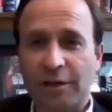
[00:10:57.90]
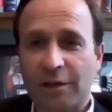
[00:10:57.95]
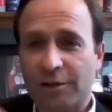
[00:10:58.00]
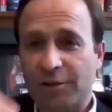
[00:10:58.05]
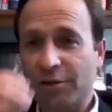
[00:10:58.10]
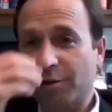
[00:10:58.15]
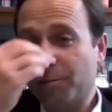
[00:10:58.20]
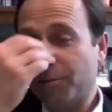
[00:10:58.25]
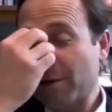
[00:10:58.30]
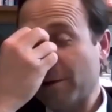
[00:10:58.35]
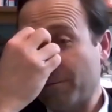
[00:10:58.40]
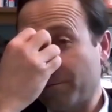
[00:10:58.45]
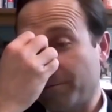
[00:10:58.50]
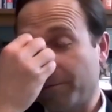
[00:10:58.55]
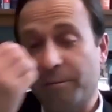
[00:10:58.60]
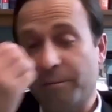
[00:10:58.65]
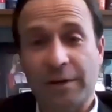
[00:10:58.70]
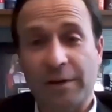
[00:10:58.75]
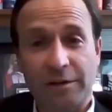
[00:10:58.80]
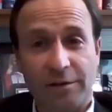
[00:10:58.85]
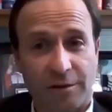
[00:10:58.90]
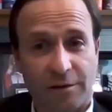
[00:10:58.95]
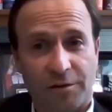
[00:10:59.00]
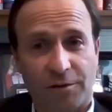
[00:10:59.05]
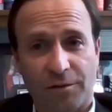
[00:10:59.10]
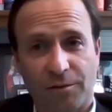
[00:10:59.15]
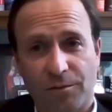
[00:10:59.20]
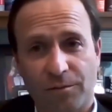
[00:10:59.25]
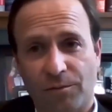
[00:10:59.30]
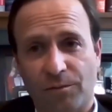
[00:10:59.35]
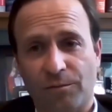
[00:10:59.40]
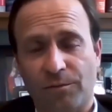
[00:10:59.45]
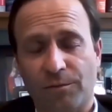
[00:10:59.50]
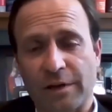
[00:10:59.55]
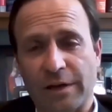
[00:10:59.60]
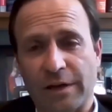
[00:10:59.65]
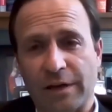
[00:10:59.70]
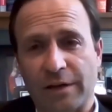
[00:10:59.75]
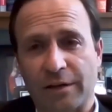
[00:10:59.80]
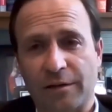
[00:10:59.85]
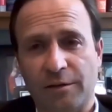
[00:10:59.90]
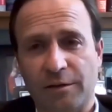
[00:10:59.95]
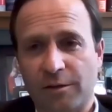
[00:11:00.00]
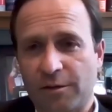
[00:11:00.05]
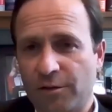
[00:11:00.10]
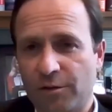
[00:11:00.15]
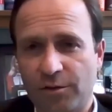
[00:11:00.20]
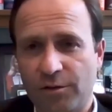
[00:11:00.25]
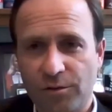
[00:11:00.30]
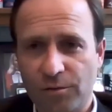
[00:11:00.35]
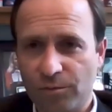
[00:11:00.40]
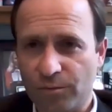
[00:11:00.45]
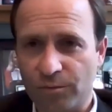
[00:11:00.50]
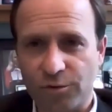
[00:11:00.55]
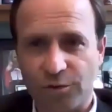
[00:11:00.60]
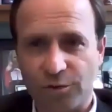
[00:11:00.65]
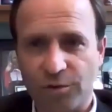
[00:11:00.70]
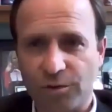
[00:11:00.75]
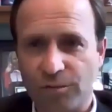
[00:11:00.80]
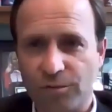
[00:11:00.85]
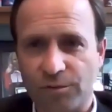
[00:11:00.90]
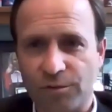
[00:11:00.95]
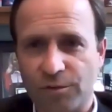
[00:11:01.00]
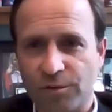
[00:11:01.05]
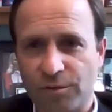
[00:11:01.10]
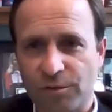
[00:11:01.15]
I should have probably mentioned too that huge, huge